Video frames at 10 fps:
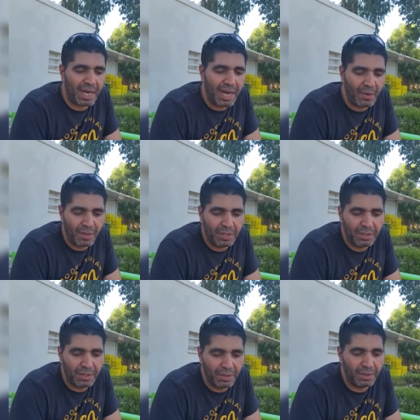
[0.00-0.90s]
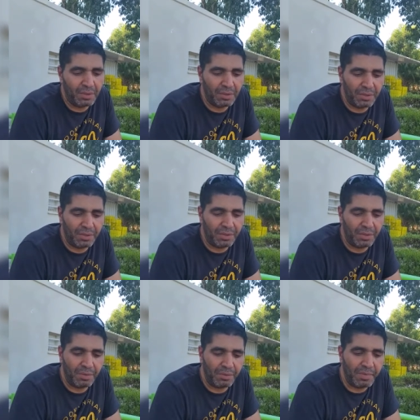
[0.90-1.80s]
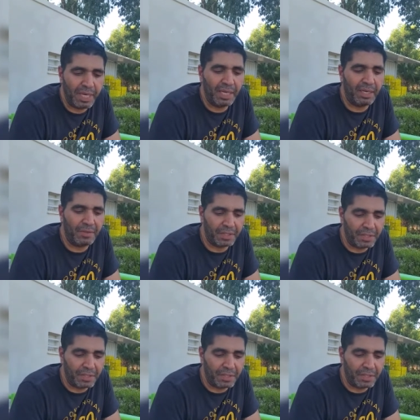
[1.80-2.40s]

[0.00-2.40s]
I want you to make the